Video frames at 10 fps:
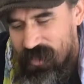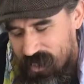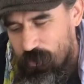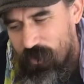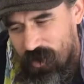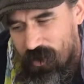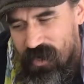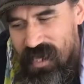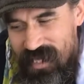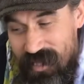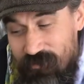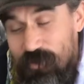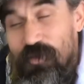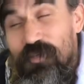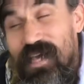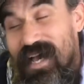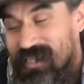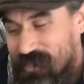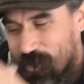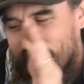That's what we heard, and he lived with those
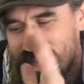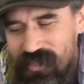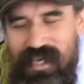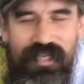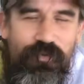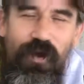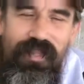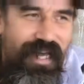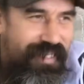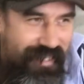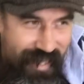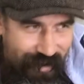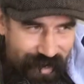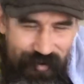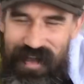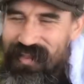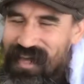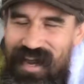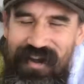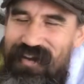guys, and so these guys were all legendary around
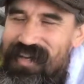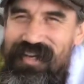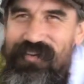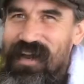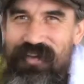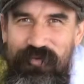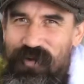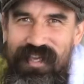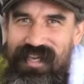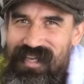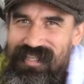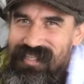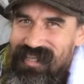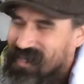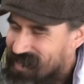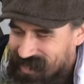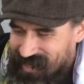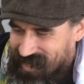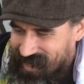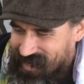the area, right? When we were kids
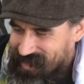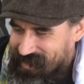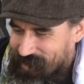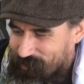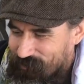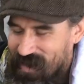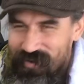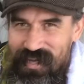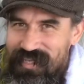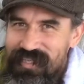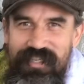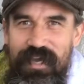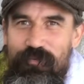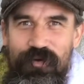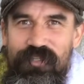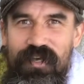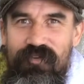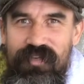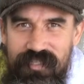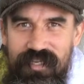and um, Foundation Skateboards,
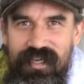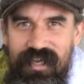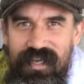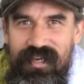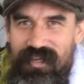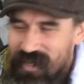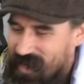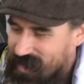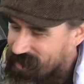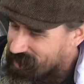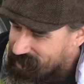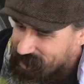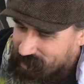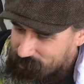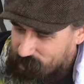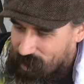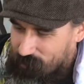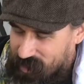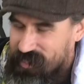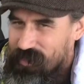obviously, and and John
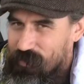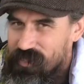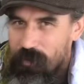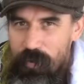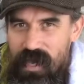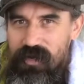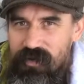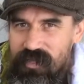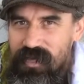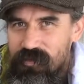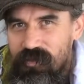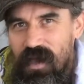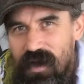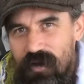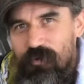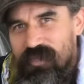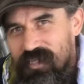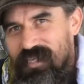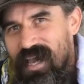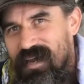Pesey was the biker that hung with
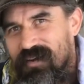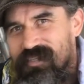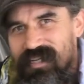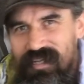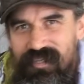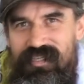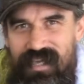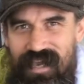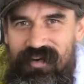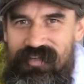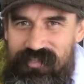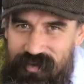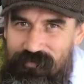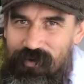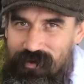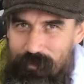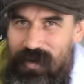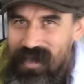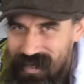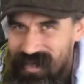the skaters that did the skater stuff on a mm-hmm.
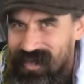bike.